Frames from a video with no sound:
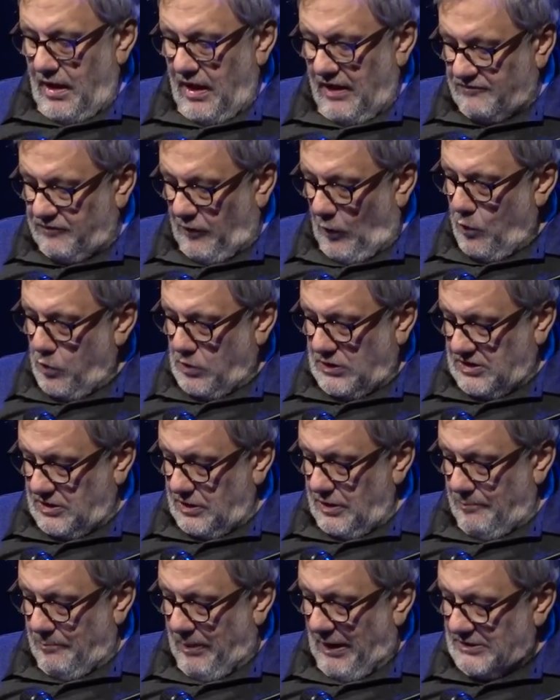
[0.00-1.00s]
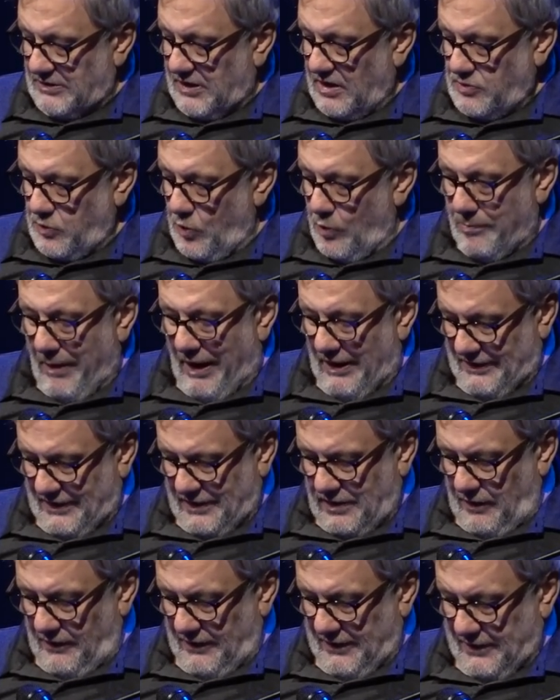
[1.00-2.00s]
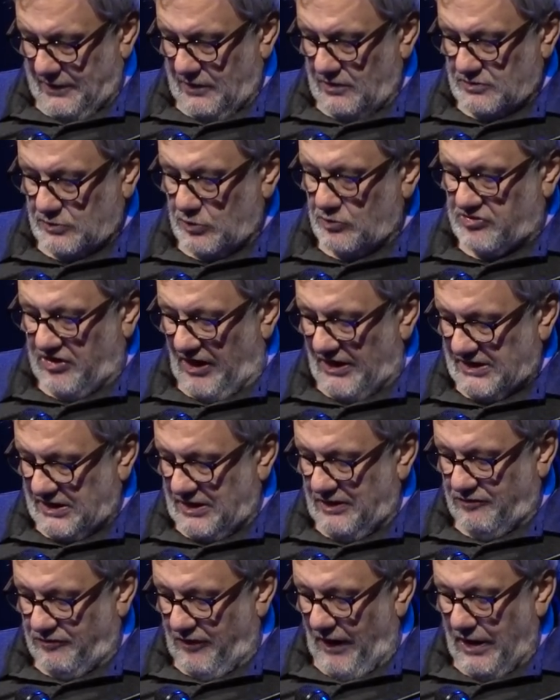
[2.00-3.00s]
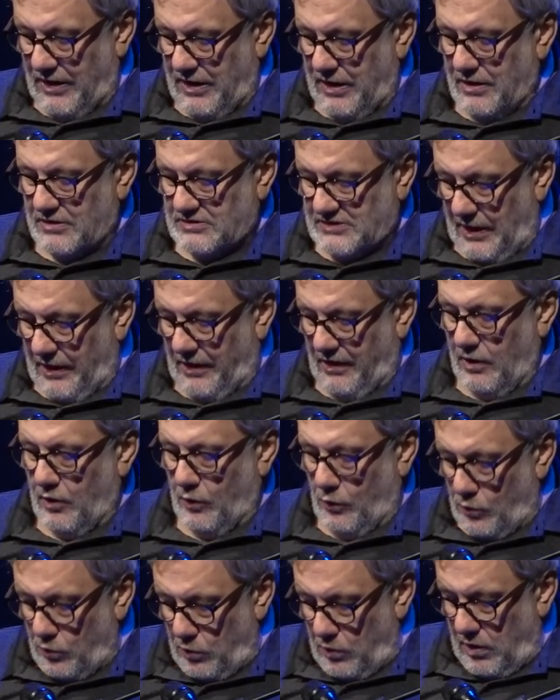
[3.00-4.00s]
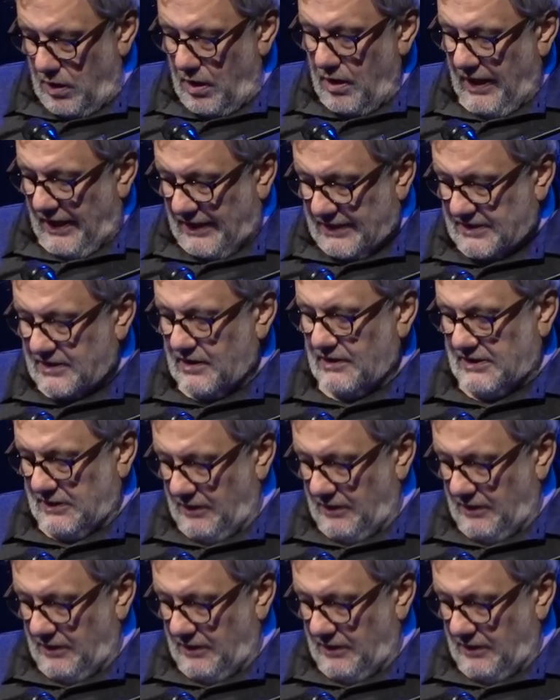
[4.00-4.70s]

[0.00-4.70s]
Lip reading: evoked by the new masters to justify their rule as the